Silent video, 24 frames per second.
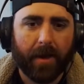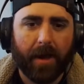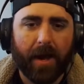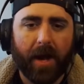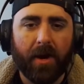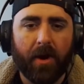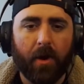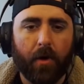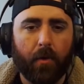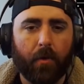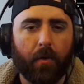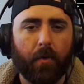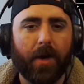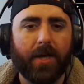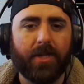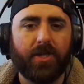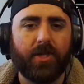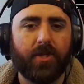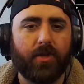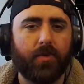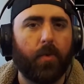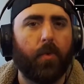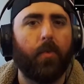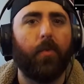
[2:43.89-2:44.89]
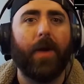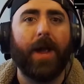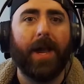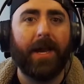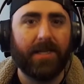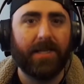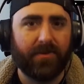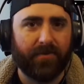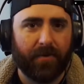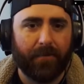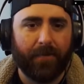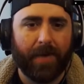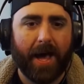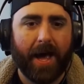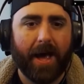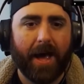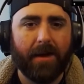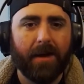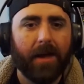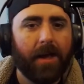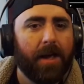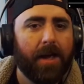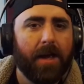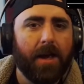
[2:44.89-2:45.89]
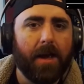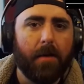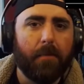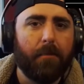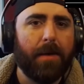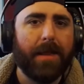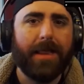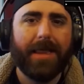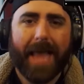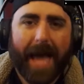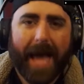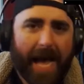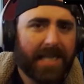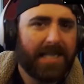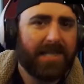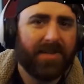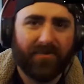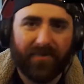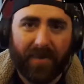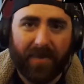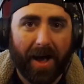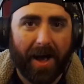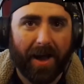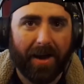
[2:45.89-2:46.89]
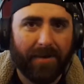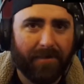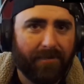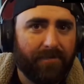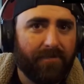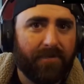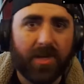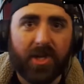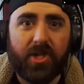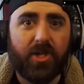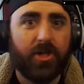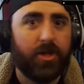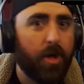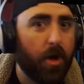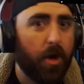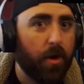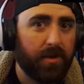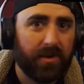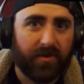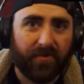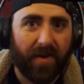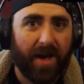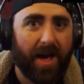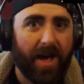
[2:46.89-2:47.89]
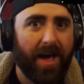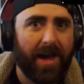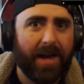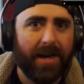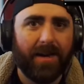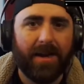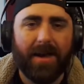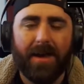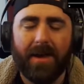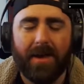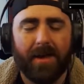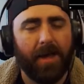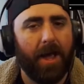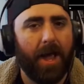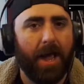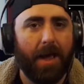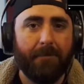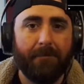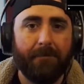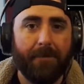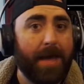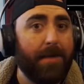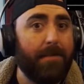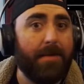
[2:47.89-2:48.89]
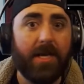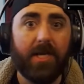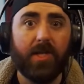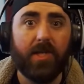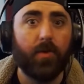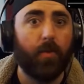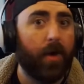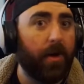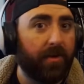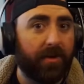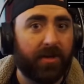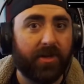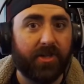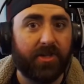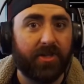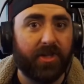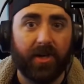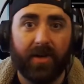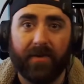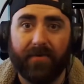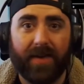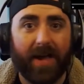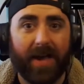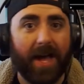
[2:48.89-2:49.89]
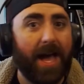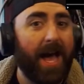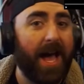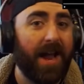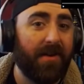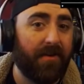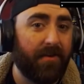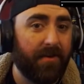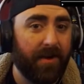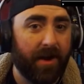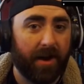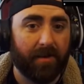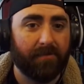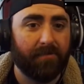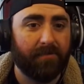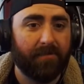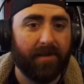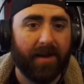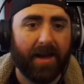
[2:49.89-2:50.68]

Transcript: I know questions were raised from that, but that's fine. This joke's fine, and maybe he's well deserved. I don't know.